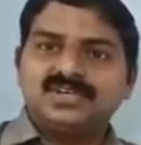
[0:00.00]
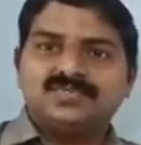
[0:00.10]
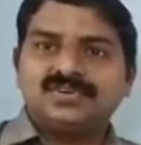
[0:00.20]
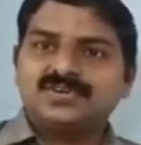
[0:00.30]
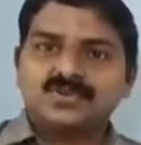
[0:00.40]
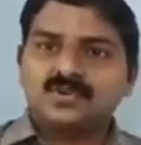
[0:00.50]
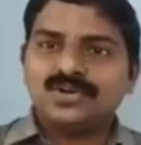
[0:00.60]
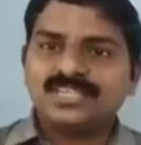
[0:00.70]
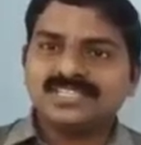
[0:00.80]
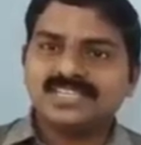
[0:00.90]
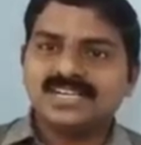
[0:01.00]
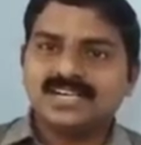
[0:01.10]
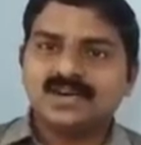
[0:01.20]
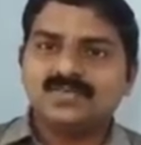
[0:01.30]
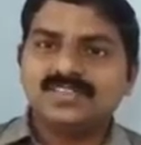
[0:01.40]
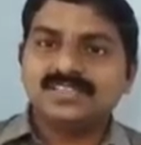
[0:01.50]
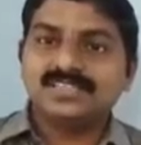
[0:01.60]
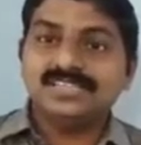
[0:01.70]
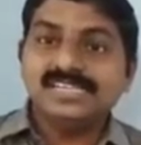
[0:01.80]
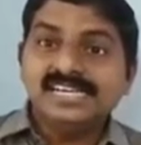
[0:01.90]
If you draw a circle with
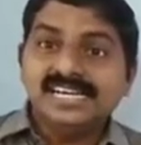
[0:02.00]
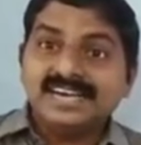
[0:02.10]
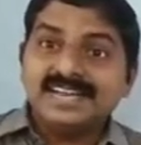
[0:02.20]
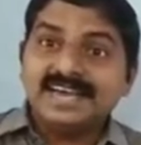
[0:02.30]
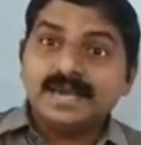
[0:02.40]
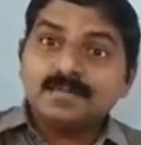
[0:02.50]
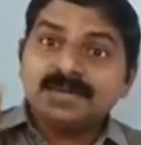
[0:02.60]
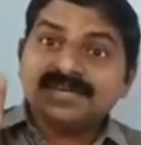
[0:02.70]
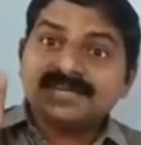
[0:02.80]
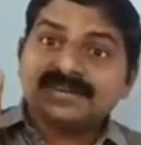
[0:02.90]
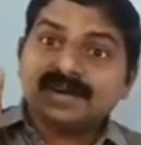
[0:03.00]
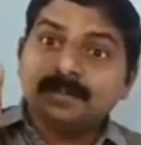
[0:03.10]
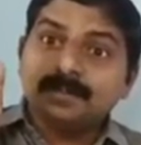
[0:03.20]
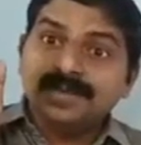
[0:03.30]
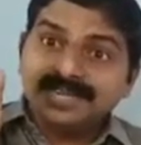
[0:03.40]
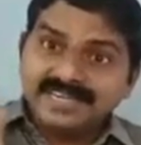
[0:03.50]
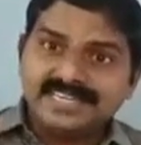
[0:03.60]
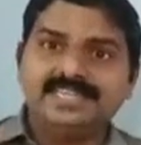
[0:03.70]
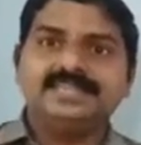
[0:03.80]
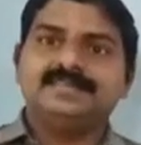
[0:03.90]
the diameter
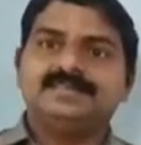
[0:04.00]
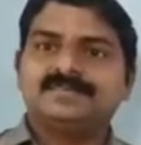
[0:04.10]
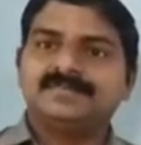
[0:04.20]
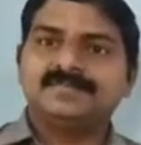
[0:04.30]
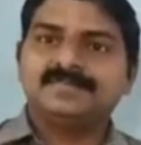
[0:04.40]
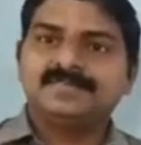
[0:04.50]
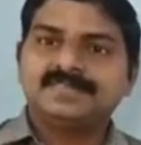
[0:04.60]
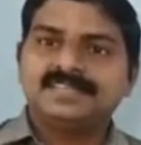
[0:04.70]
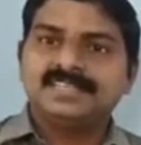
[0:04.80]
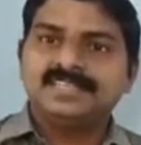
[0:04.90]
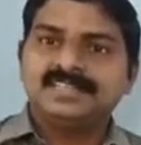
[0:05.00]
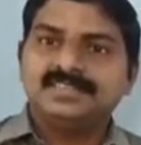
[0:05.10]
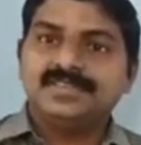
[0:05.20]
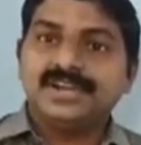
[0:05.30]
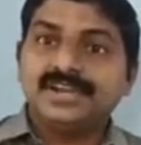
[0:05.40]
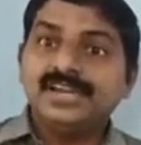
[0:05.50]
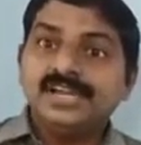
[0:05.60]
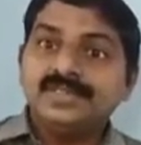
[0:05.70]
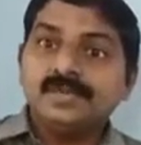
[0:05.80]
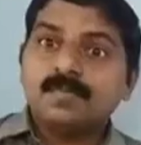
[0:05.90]
BD,
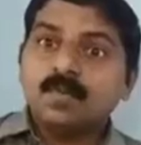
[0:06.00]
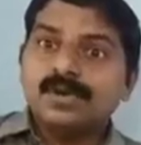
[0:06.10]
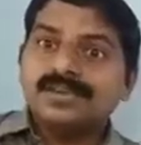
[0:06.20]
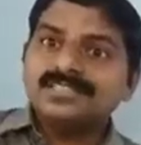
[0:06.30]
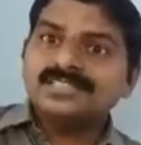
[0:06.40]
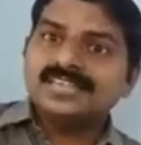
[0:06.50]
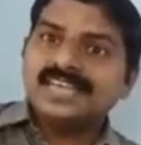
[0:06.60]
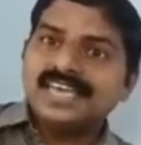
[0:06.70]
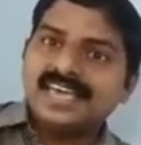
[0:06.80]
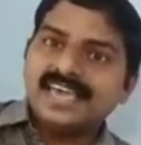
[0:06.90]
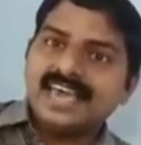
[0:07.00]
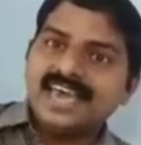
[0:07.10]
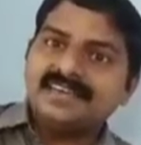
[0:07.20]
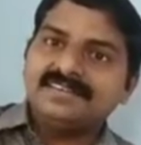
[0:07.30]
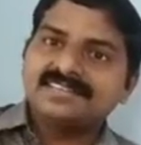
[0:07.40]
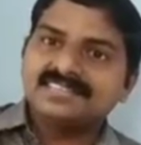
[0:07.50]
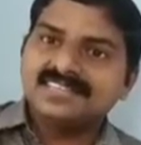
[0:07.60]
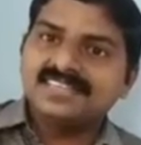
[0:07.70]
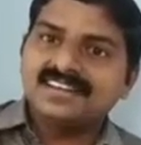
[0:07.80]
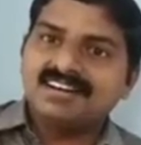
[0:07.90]
then the points A and
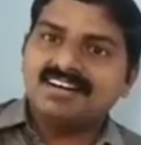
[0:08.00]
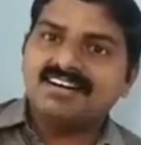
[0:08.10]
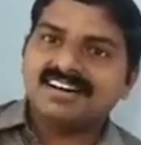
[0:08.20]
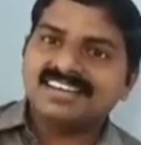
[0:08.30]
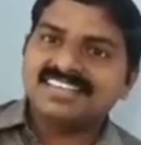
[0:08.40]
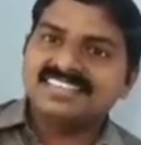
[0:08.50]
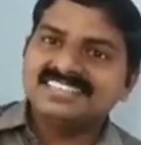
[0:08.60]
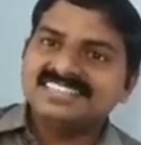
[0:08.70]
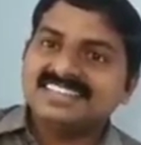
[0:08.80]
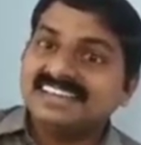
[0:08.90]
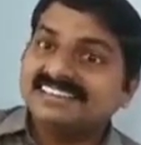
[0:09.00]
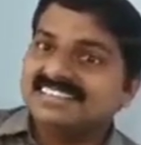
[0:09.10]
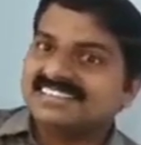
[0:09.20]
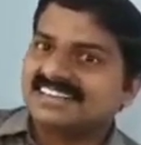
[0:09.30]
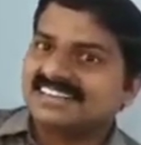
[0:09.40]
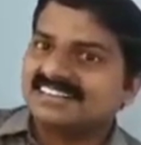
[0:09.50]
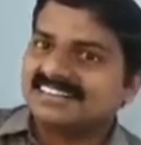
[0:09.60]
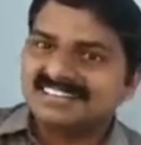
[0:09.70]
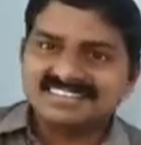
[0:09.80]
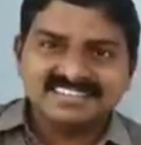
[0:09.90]
C are inside the circle.
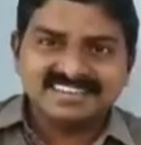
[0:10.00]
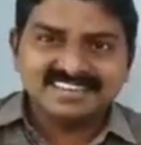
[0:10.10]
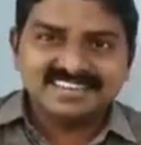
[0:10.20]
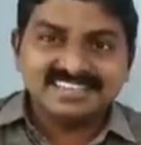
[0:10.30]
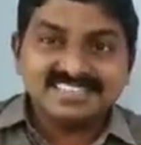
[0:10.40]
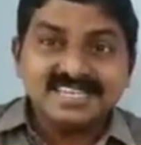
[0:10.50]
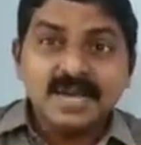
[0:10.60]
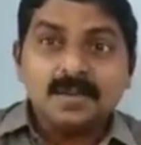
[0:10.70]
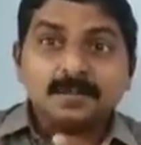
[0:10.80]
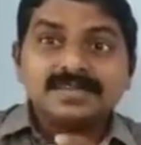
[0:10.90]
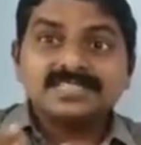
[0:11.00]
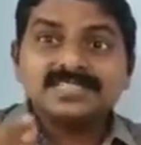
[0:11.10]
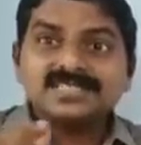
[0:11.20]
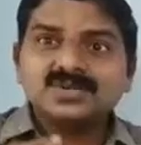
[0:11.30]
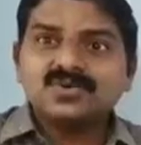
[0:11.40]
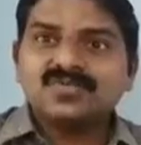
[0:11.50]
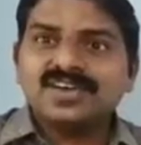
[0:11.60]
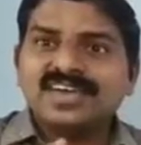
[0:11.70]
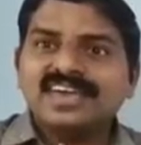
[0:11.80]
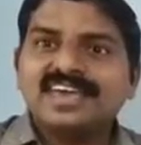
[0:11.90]
Reason is measures
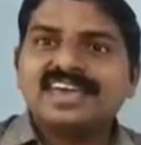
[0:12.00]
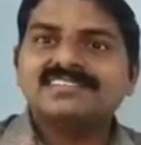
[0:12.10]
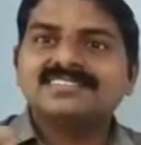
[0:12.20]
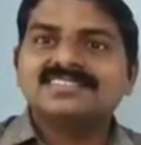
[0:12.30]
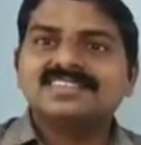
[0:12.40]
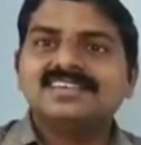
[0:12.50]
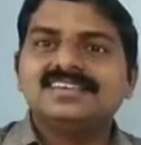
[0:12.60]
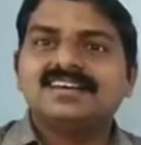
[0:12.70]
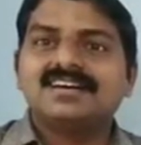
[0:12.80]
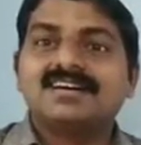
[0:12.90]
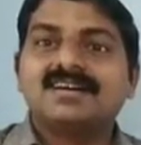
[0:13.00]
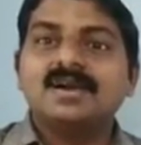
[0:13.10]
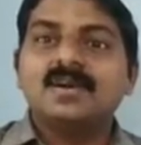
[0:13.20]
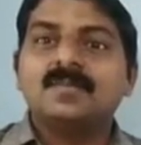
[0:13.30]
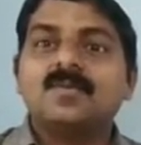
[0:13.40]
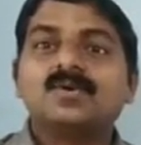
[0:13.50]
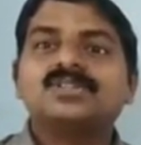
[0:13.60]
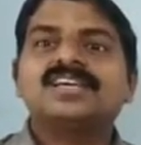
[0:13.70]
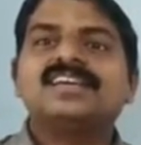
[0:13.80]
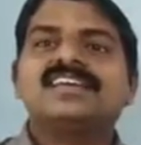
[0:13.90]
of A and C are
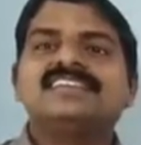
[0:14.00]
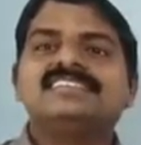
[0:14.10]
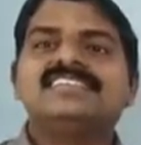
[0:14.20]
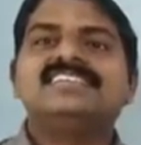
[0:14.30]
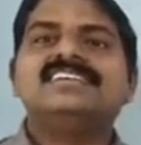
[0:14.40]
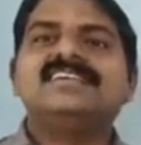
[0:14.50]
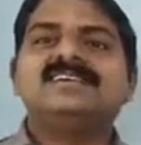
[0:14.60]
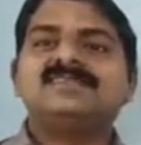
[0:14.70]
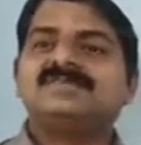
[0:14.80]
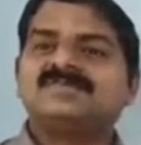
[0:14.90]
more than 90 degree.